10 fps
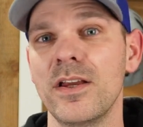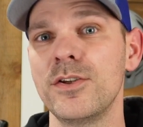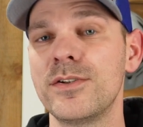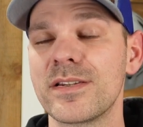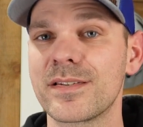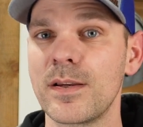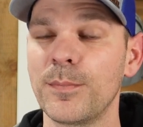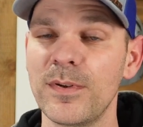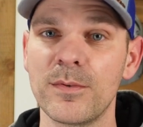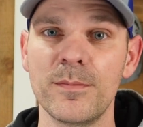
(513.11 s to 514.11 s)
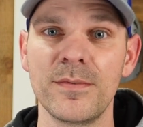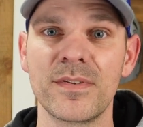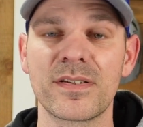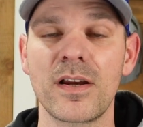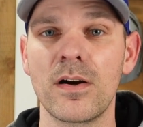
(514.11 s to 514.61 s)
You just simply remove the
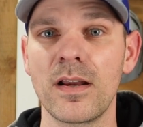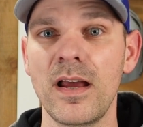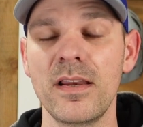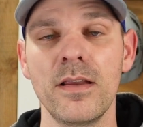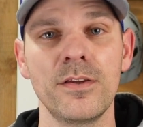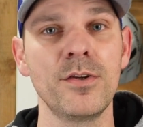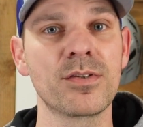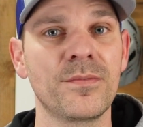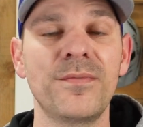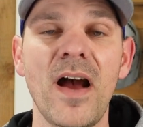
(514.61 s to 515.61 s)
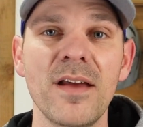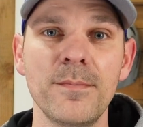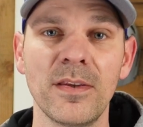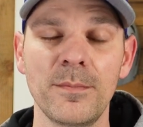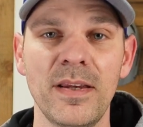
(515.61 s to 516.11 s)
star nut, use a
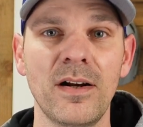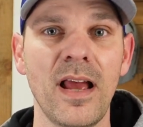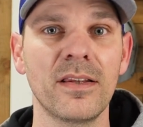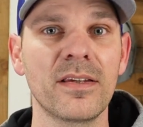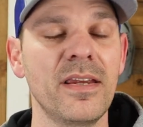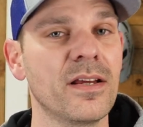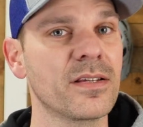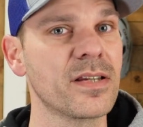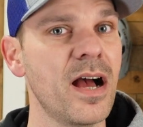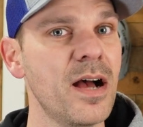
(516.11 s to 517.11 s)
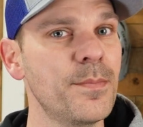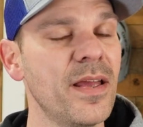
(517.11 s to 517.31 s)
5mm Allen key on the top